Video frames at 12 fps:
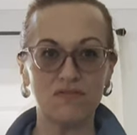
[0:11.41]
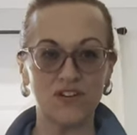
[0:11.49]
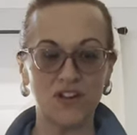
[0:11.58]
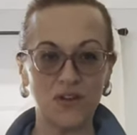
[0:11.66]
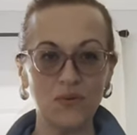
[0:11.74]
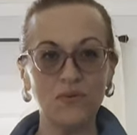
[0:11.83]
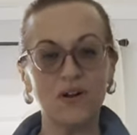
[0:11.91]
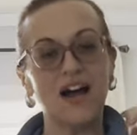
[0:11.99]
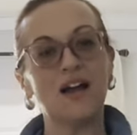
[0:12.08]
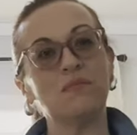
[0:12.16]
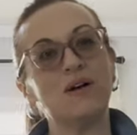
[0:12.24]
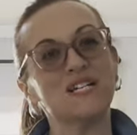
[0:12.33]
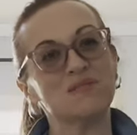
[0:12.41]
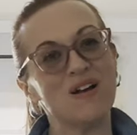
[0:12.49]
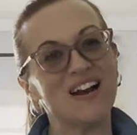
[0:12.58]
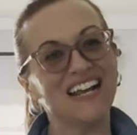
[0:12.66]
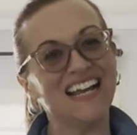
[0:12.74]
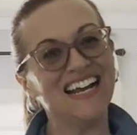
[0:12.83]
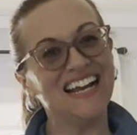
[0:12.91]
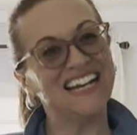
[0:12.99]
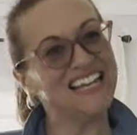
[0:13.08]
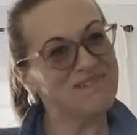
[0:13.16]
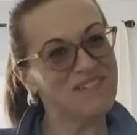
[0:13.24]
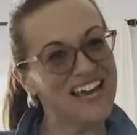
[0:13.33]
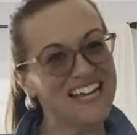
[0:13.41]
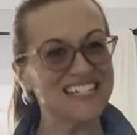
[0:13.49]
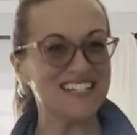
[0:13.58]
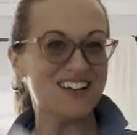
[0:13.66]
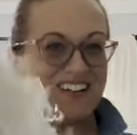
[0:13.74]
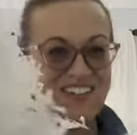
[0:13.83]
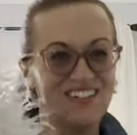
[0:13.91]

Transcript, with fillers: For You on Poshmark and eBay. So